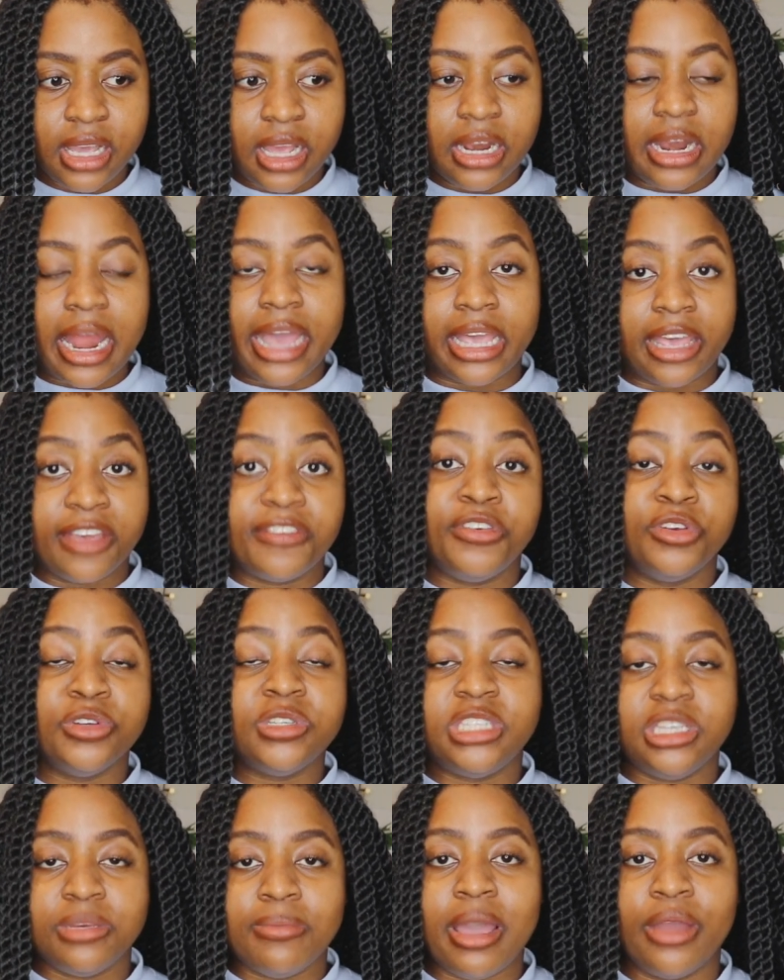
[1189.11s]
Like, if you
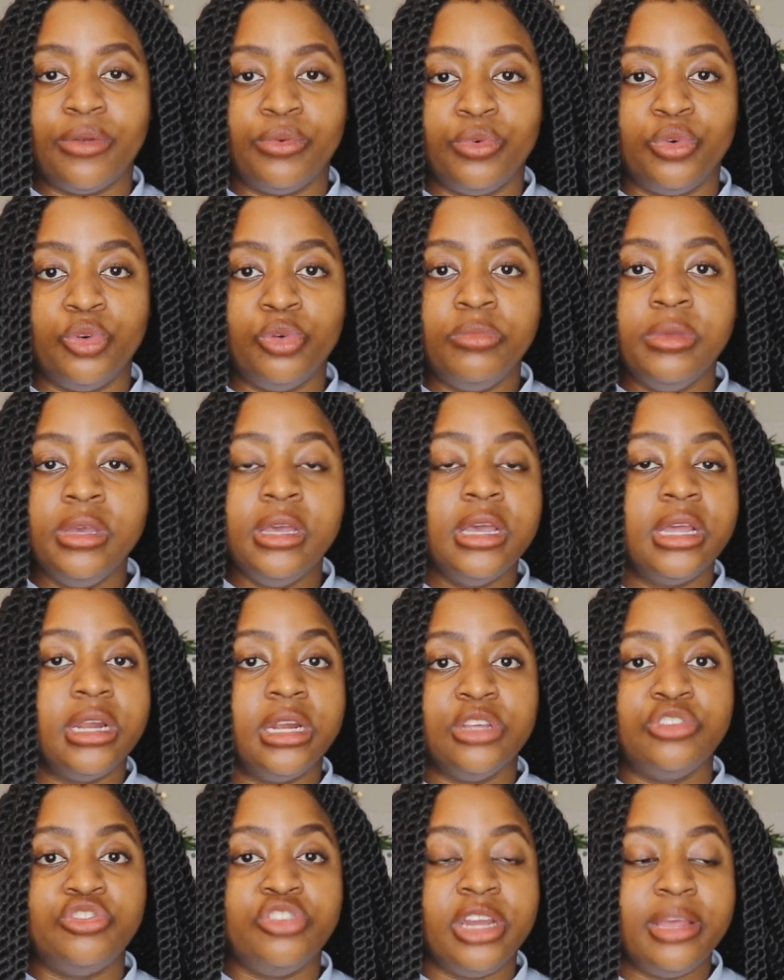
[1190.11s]
see my room,
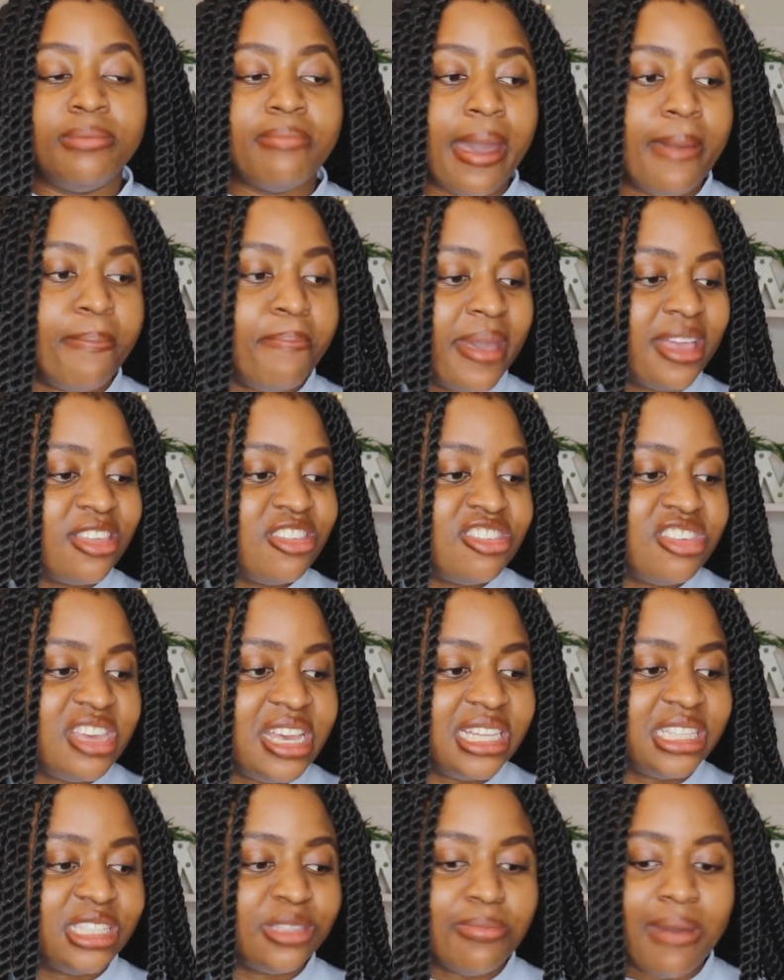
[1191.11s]
literally my bed sheets,